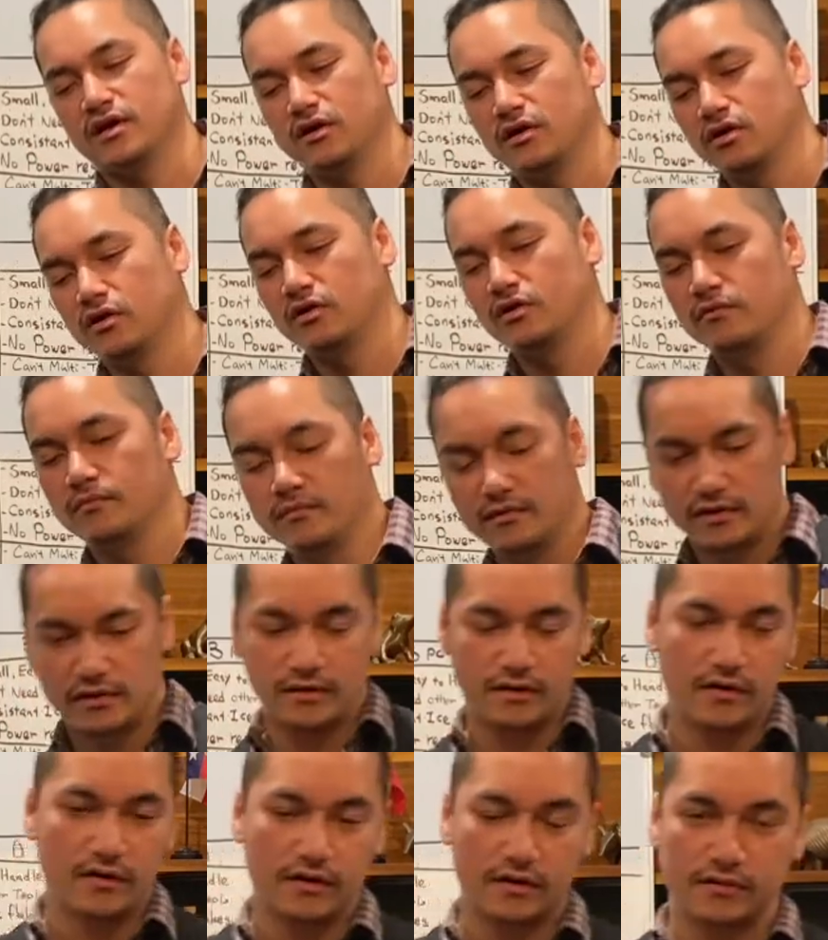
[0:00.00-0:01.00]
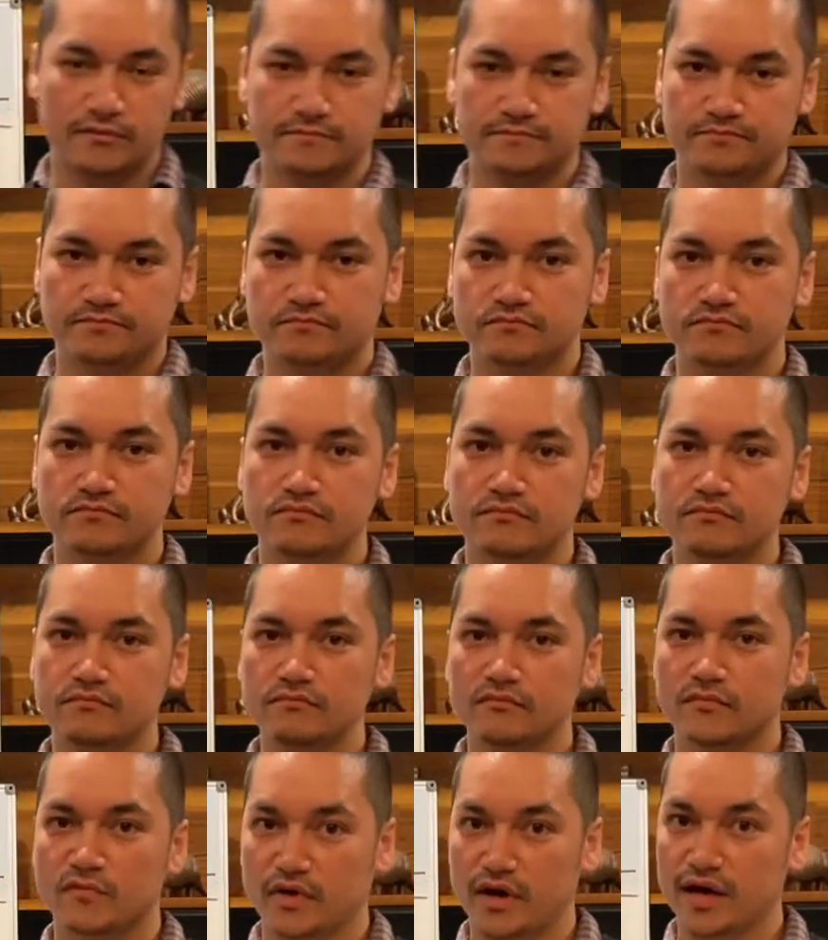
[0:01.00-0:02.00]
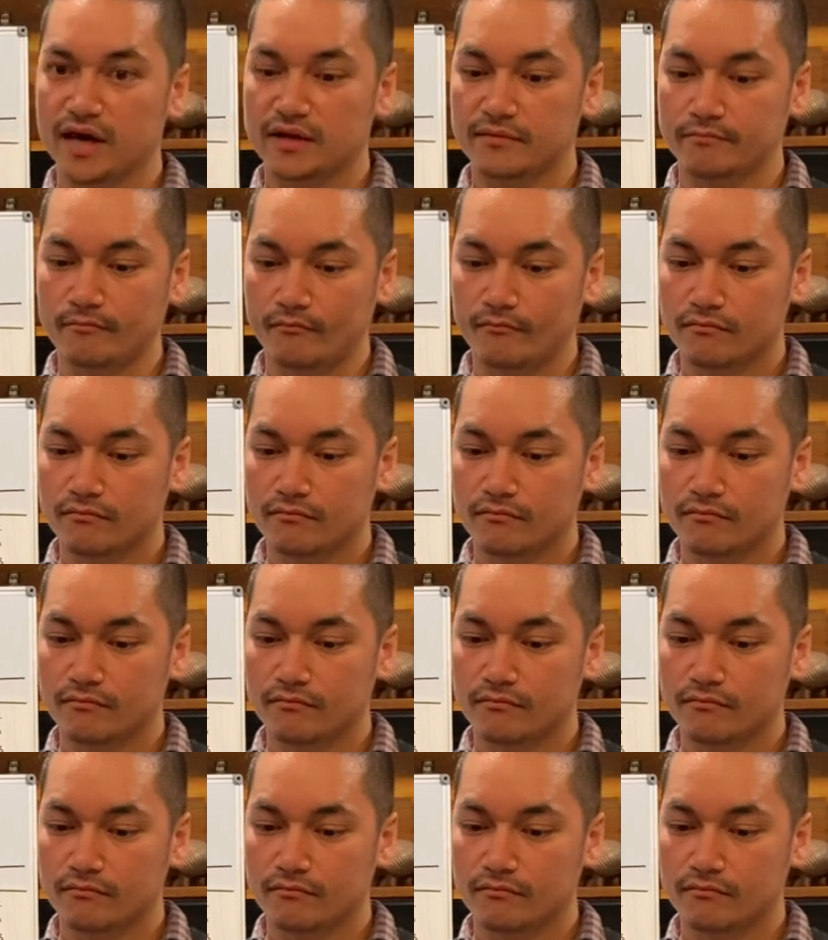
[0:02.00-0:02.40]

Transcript: to go home. Right?